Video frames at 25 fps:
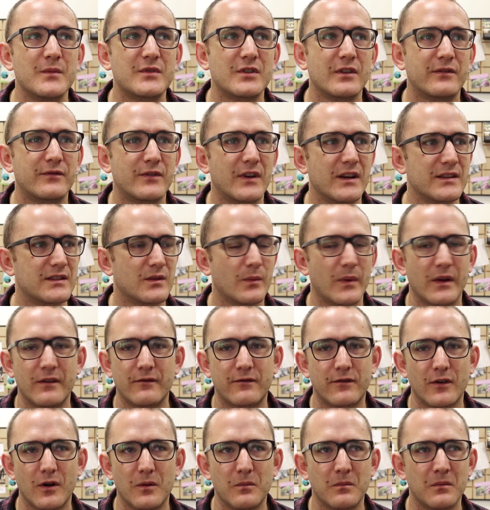So for us, it
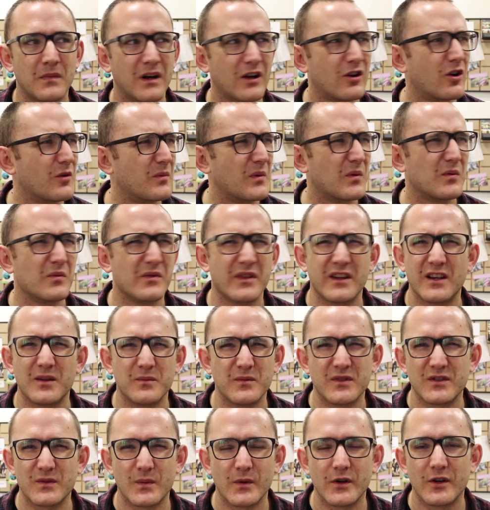went from, I can't remember what the
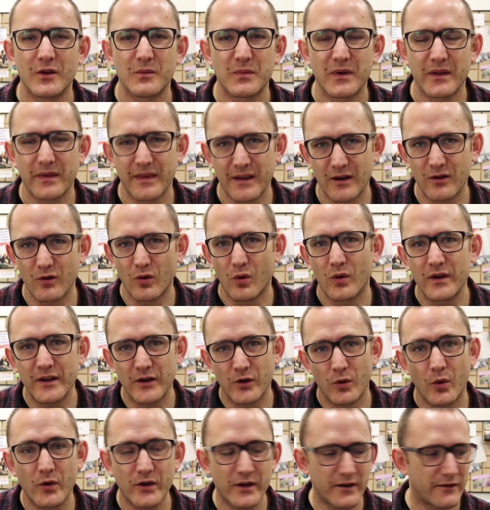numbers were, but they were all
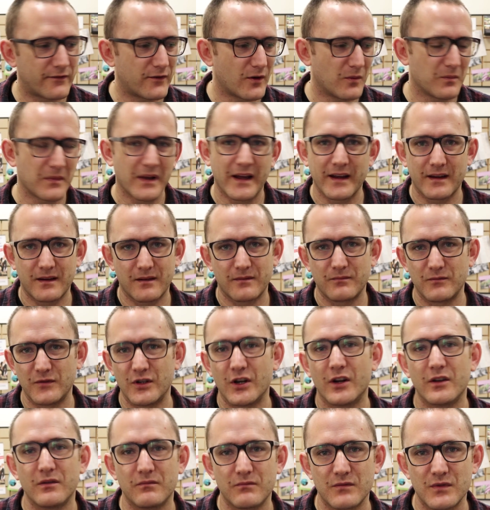in order from
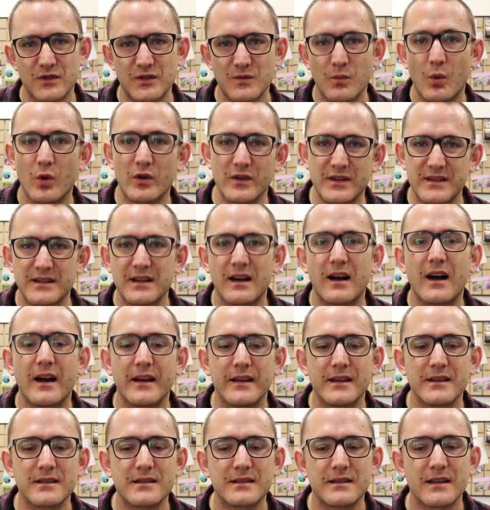smallest to
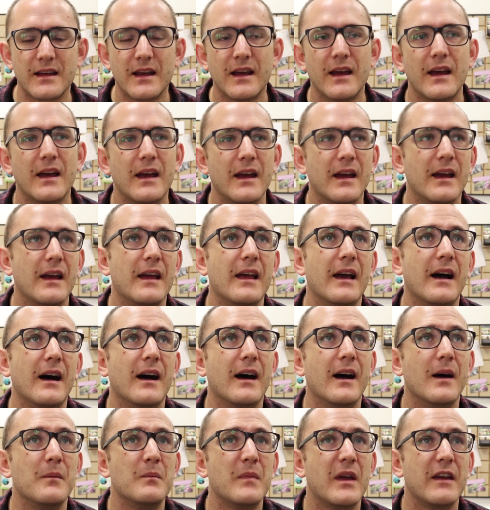highest.
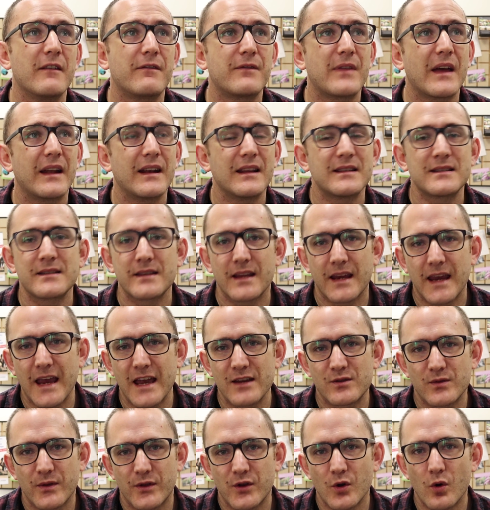If that isn't the
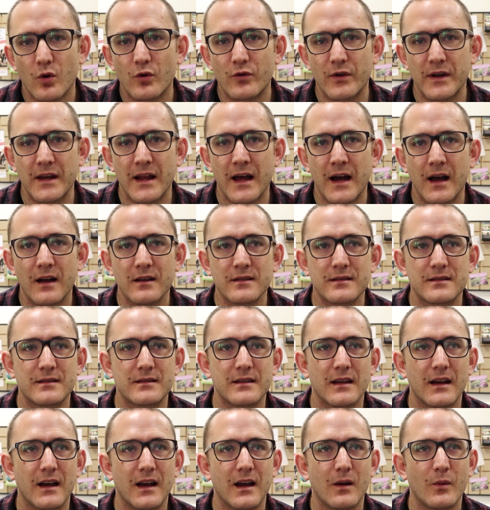case with your
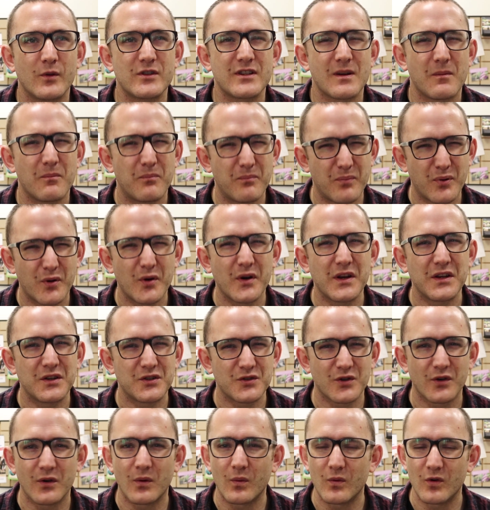greenhouse, which I'm pretty
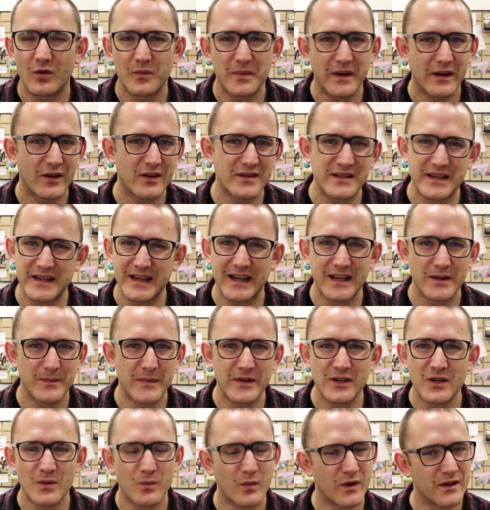sure it will be, because these
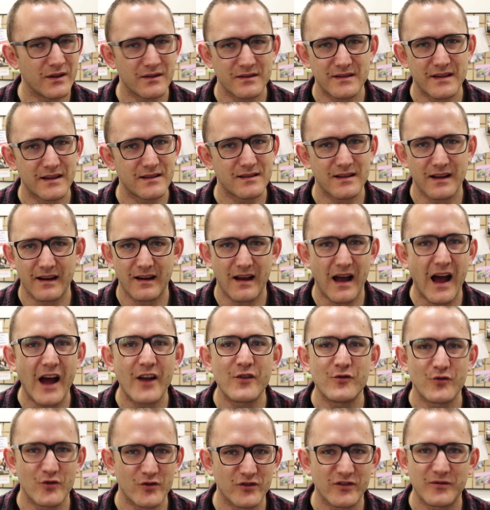aluminium ones, there's like
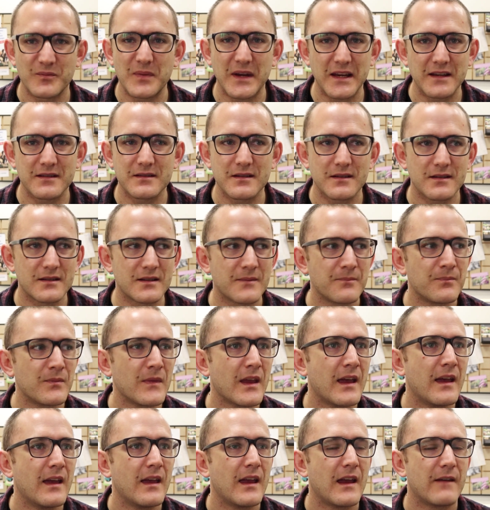hundreds of pieces.
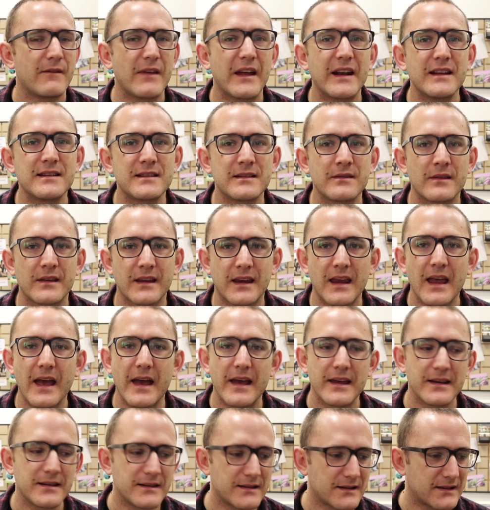If that isn't the
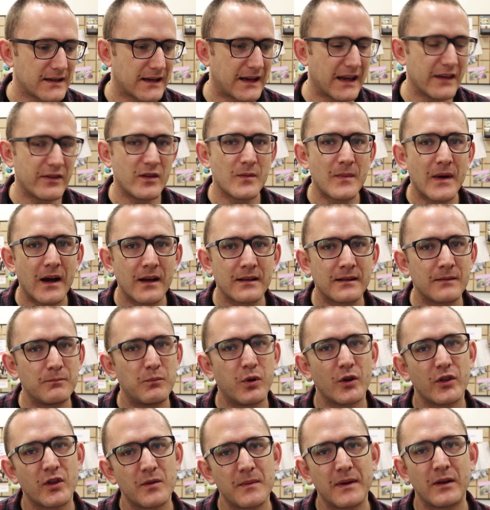case, get them out
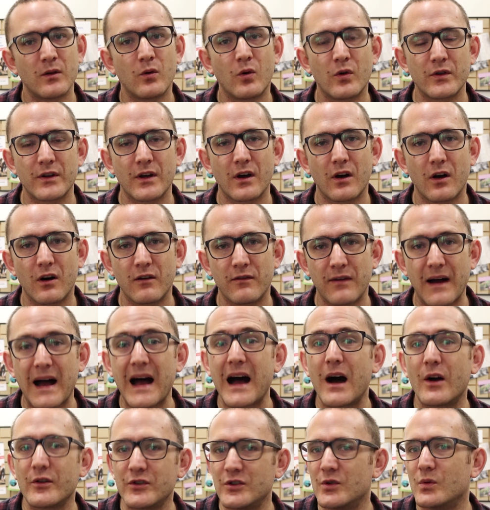and put them in order of
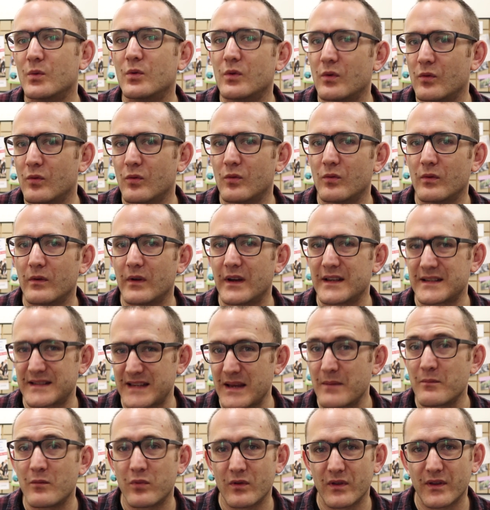how you will
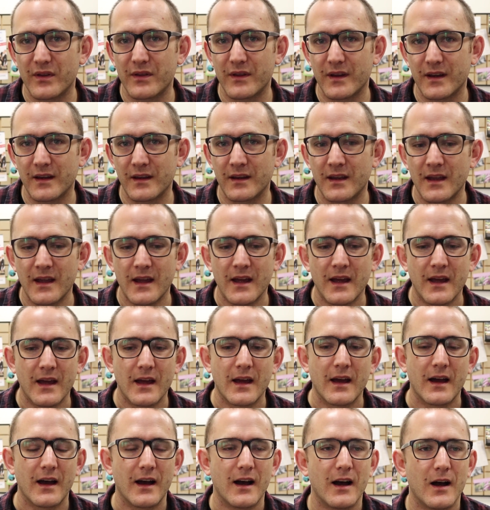assemble the thing.
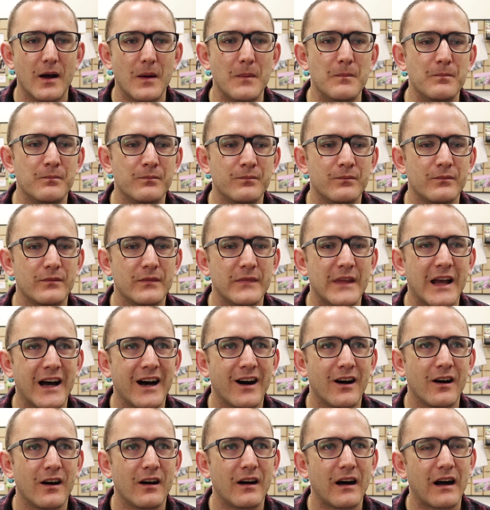
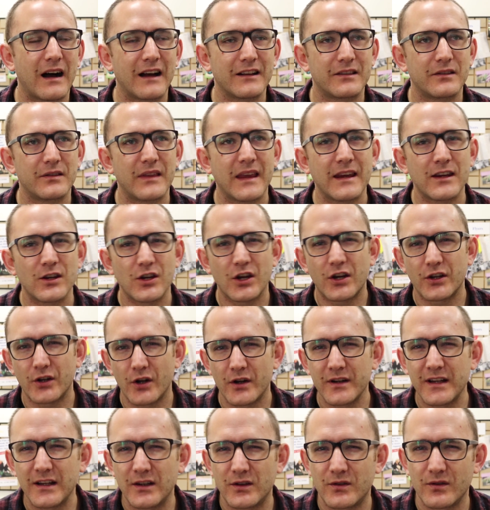Now, I think you
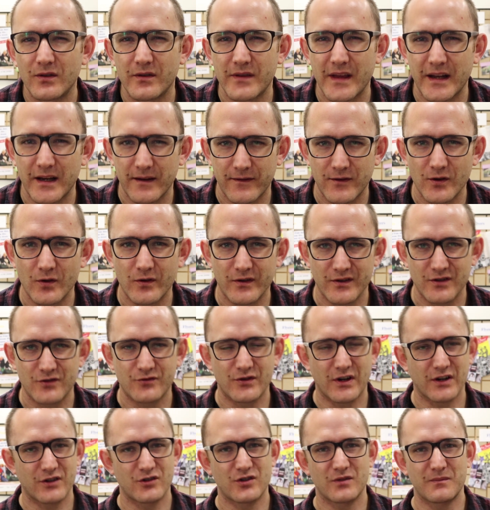could only do that if your
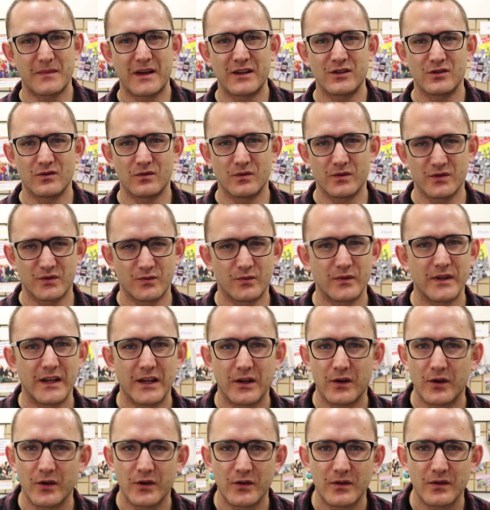instruction manual was
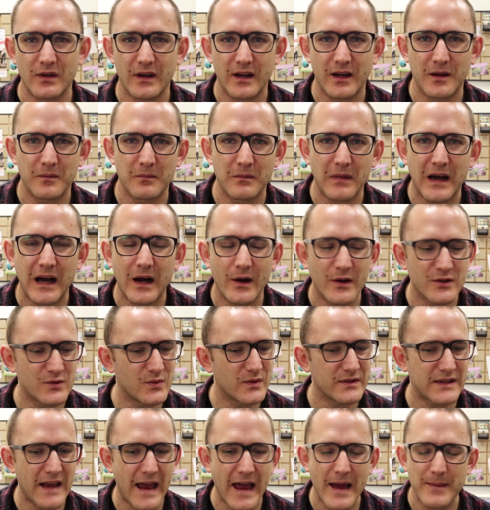really good.
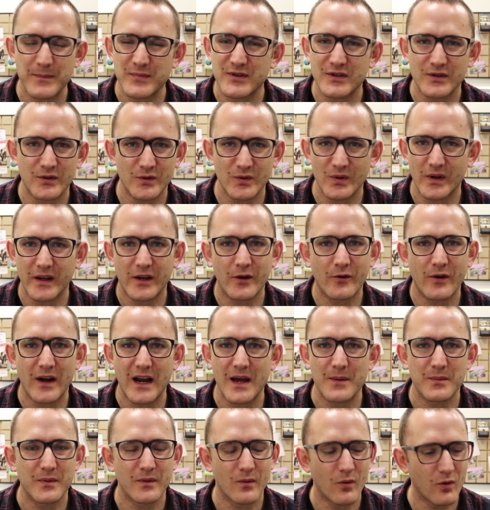Ours was absolutely
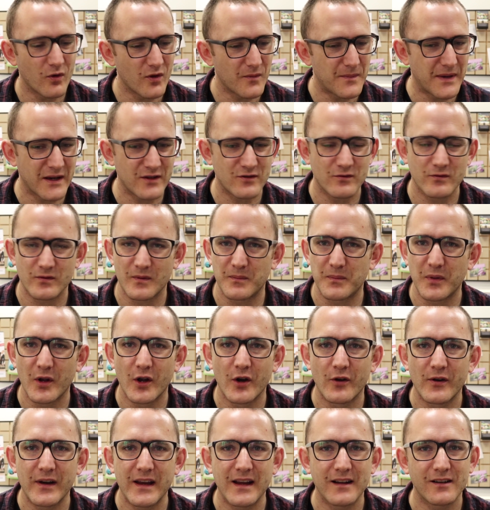crap. All the pictures were
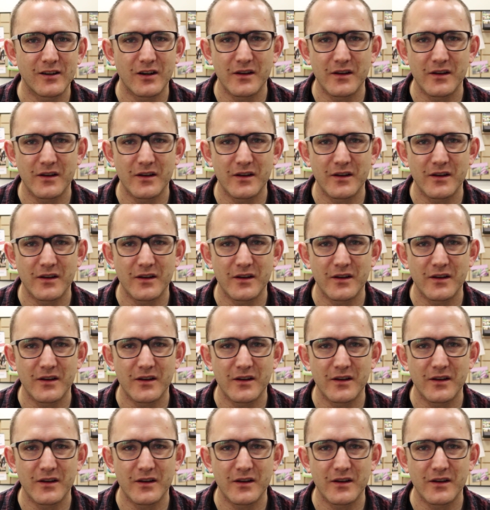blurry.